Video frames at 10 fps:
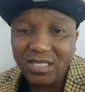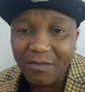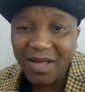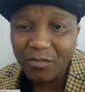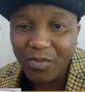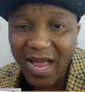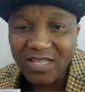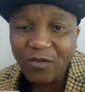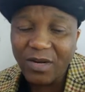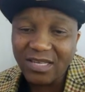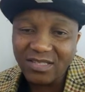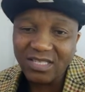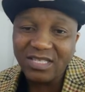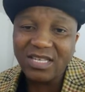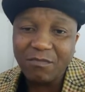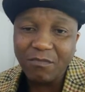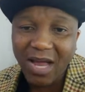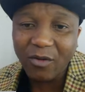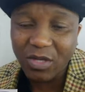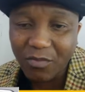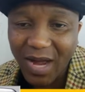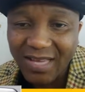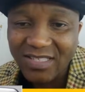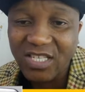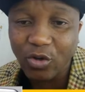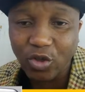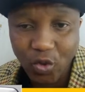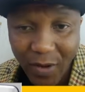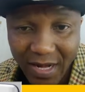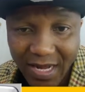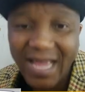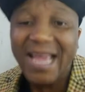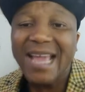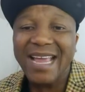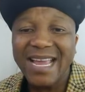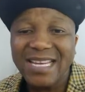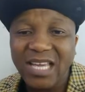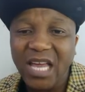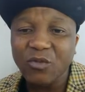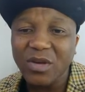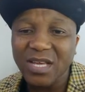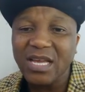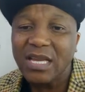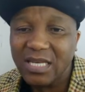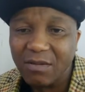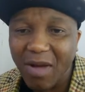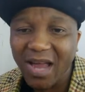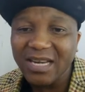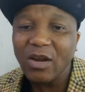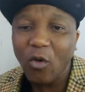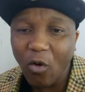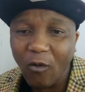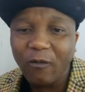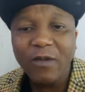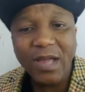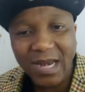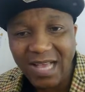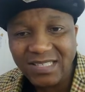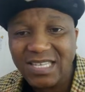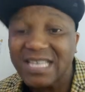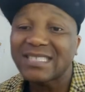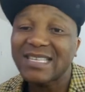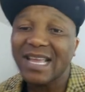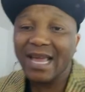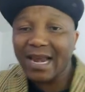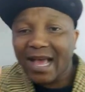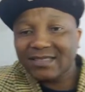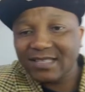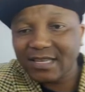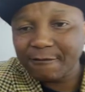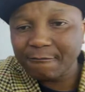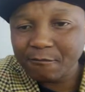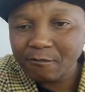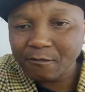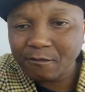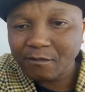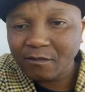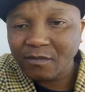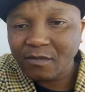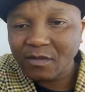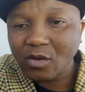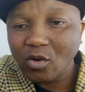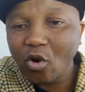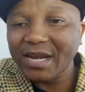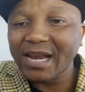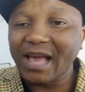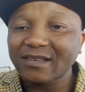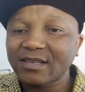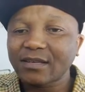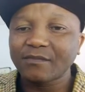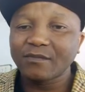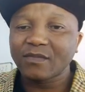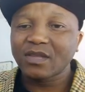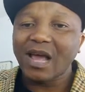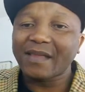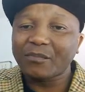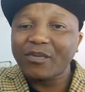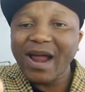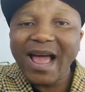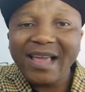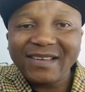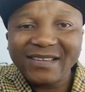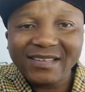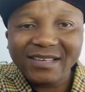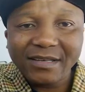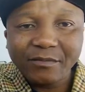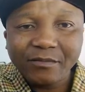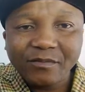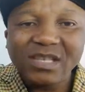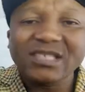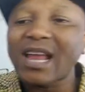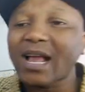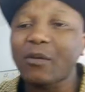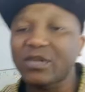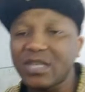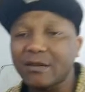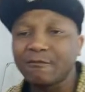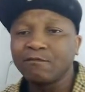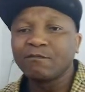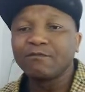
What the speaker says: It's amount of the price for elasticity demand of the price is equal to 20. Indicate whether demand of is elastic or inelastic. At the price, just like how we see.